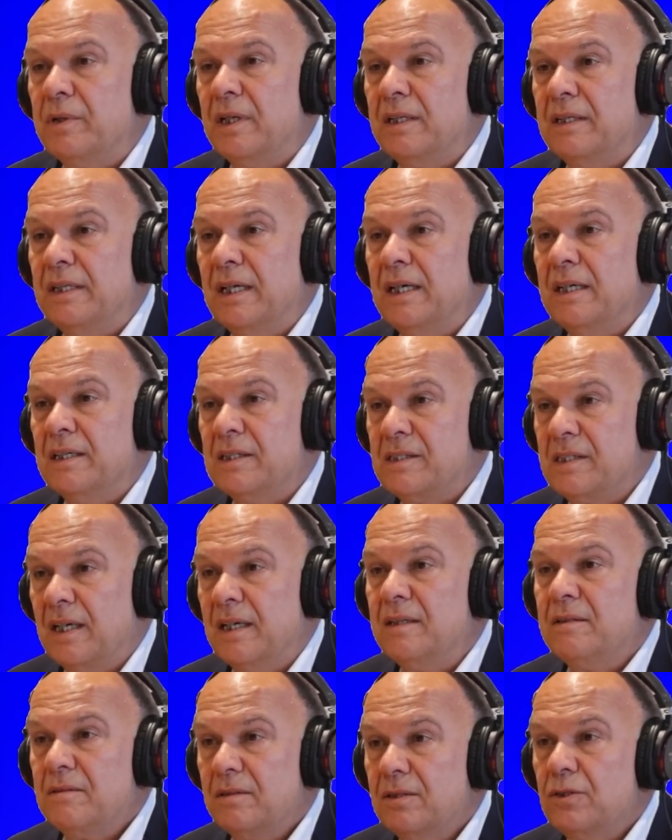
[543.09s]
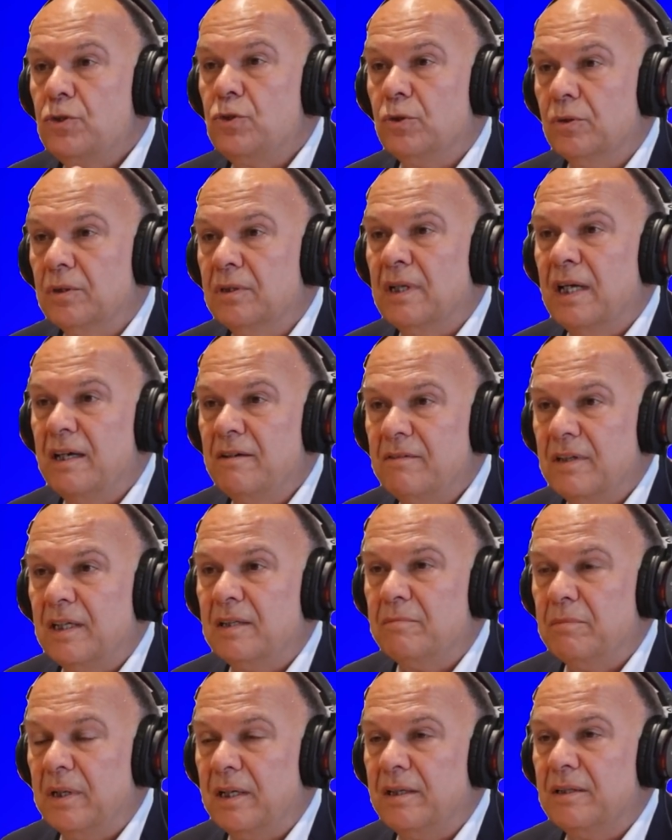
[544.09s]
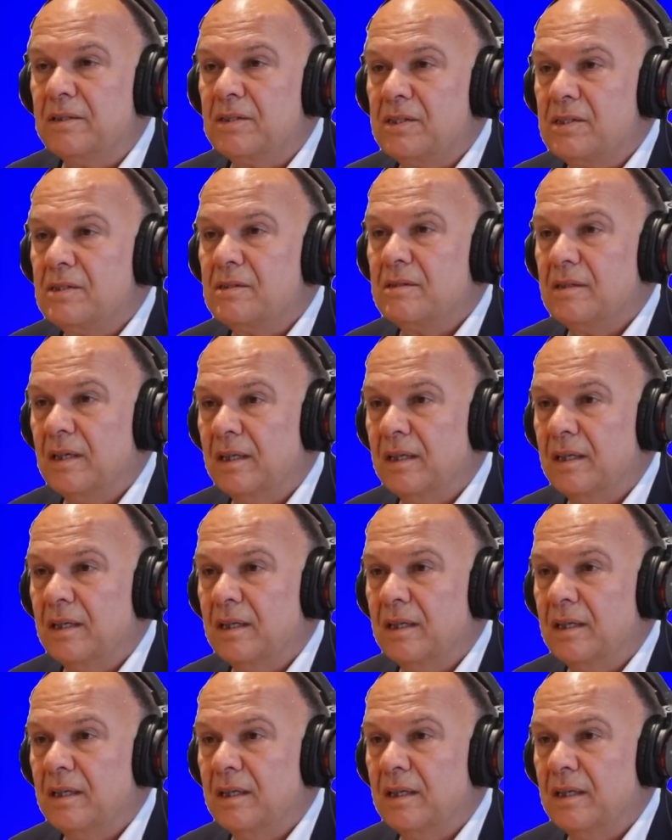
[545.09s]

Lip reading: that data set shouldn't have that bias.